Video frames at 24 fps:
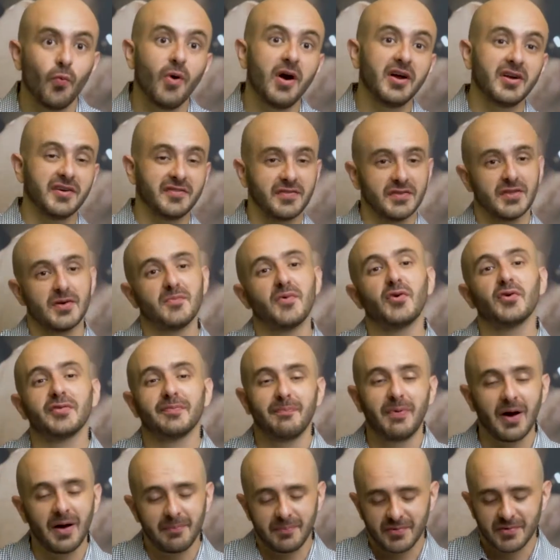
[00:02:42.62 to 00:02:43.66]
one of the
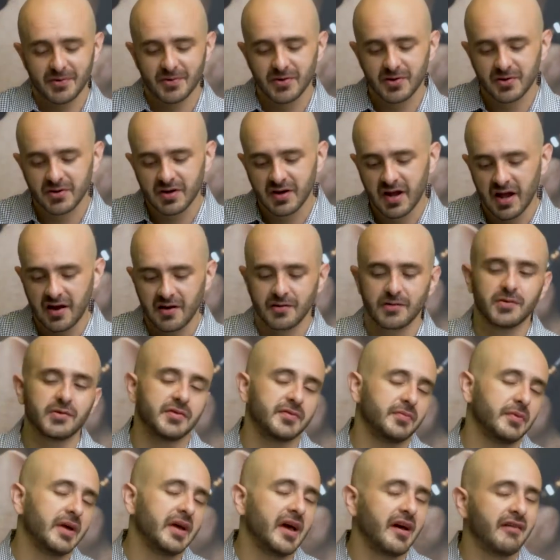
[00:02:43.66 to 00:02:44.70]
most popular categories we